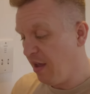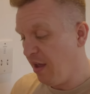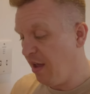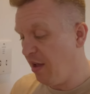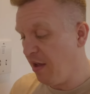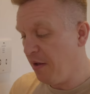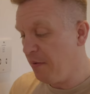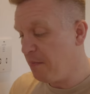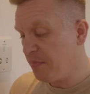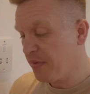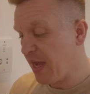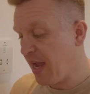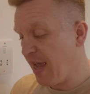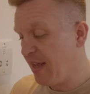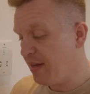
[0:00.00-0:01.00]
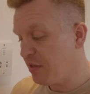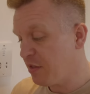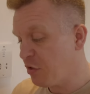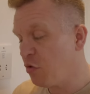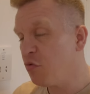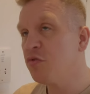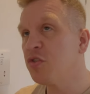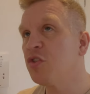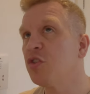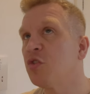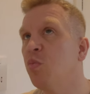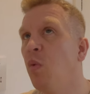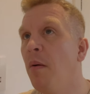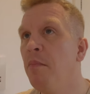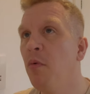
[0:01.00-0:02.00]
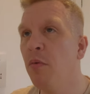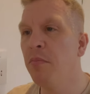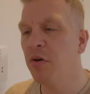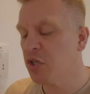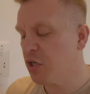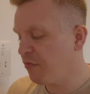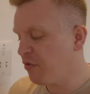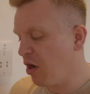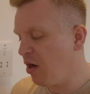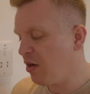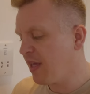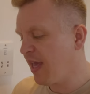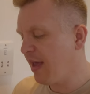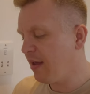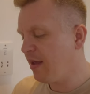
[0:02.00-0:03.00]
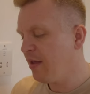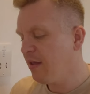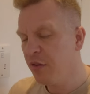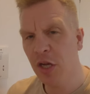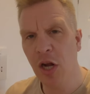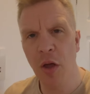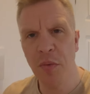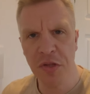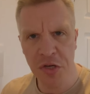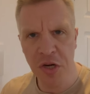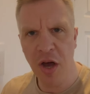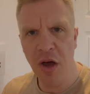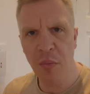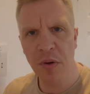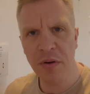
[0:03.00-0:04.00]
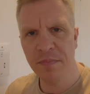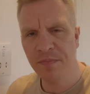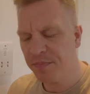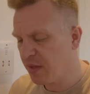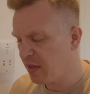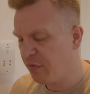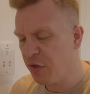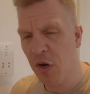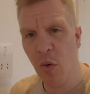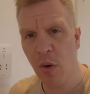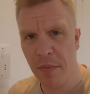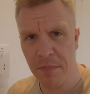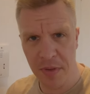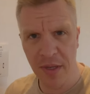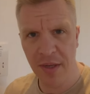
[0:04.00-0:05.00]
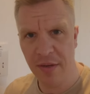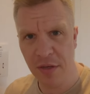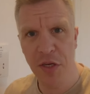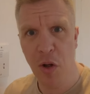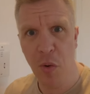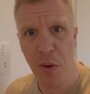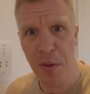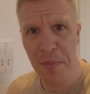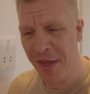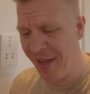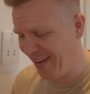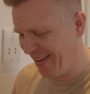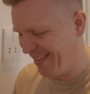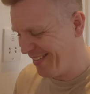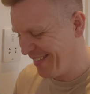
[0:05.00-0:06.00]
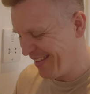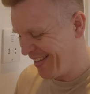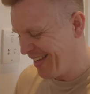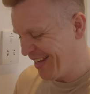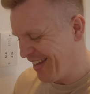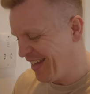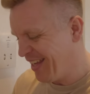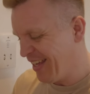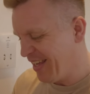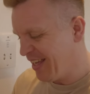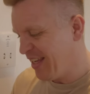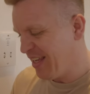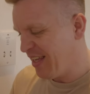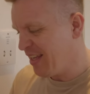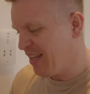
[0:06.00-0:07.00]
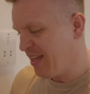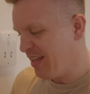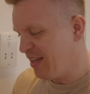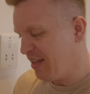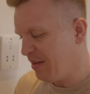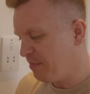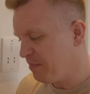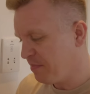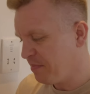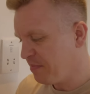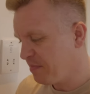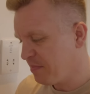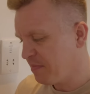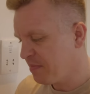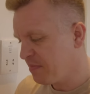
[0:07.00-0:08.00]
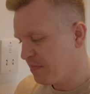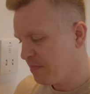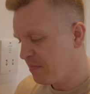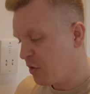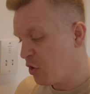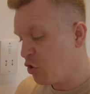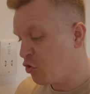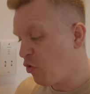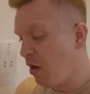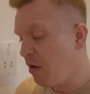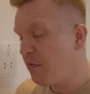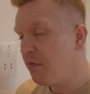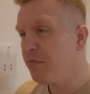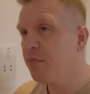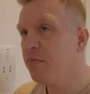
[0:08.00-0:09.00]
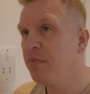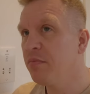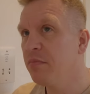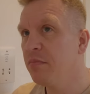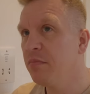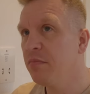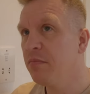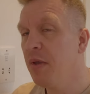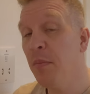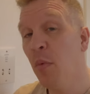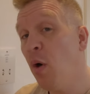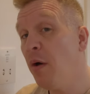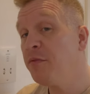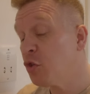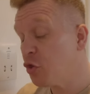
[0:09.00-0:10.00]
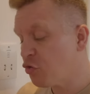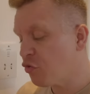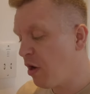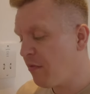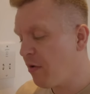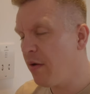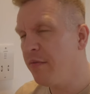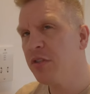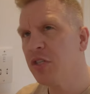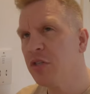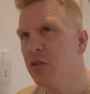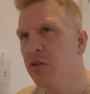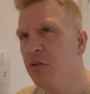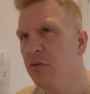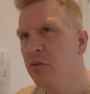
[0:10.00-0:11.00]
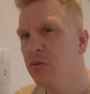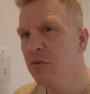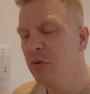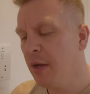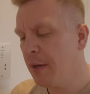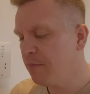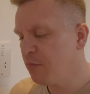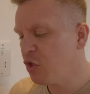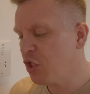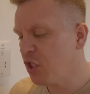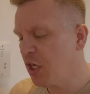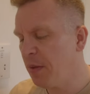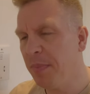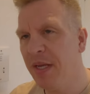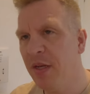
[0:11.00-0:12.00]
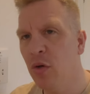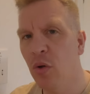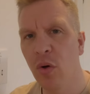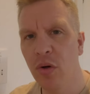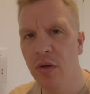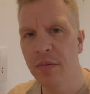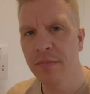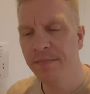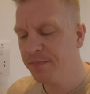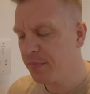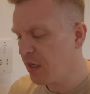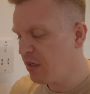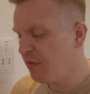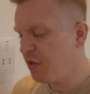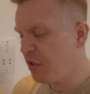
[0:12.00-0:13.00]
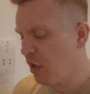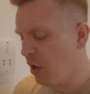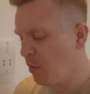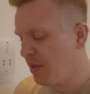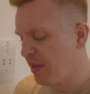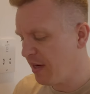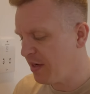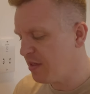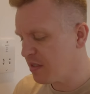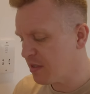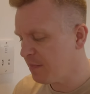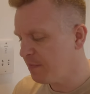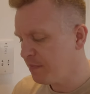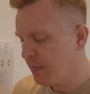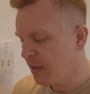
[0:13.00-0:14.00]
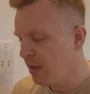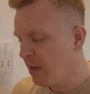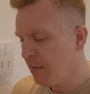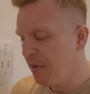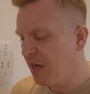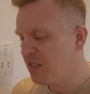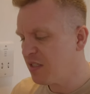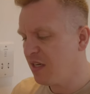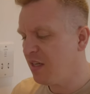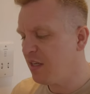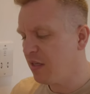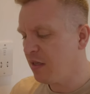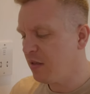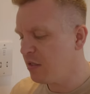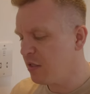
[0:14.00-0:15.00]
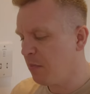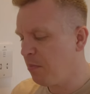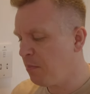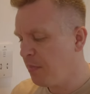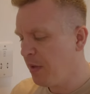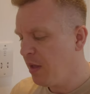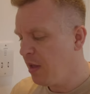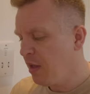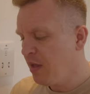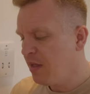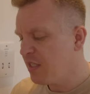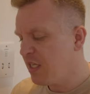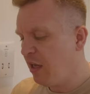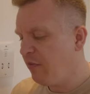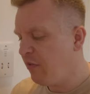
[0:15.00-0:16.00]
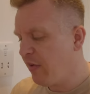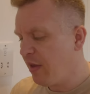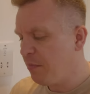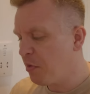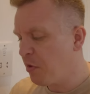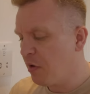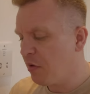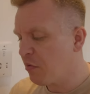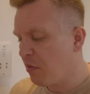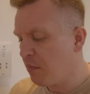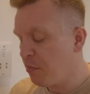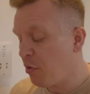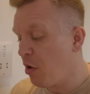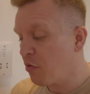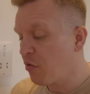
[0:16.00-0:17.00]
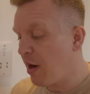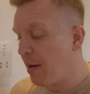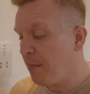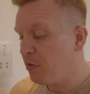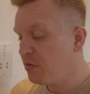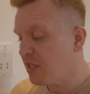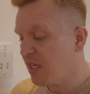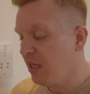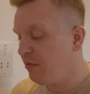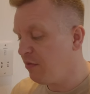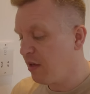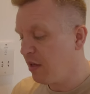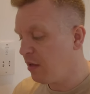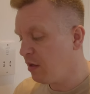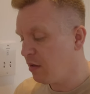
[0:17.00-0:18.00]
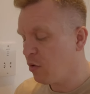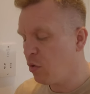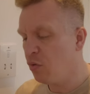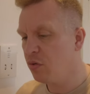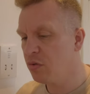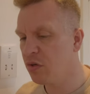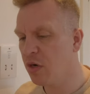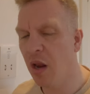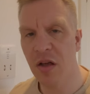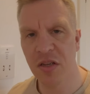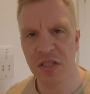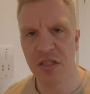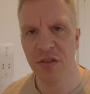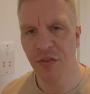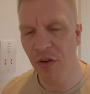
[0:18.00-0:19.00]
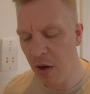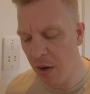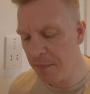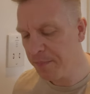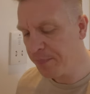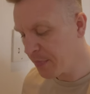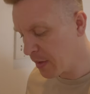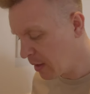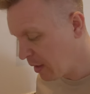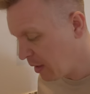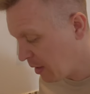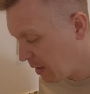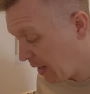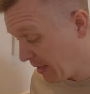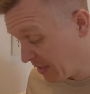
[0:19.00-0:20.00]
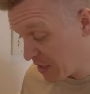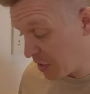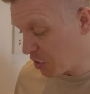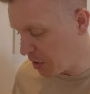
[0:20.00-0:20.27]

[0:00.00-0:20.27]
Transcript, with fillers: um, and there's just one more brush I've got to get the glow in the dark one if you know what I mean you know what I mean um, just drove me and my wife just drove over to Chipping Norton and if you know where that is basically there's a TV pro program on TV called Clarkson's Farm, and it's in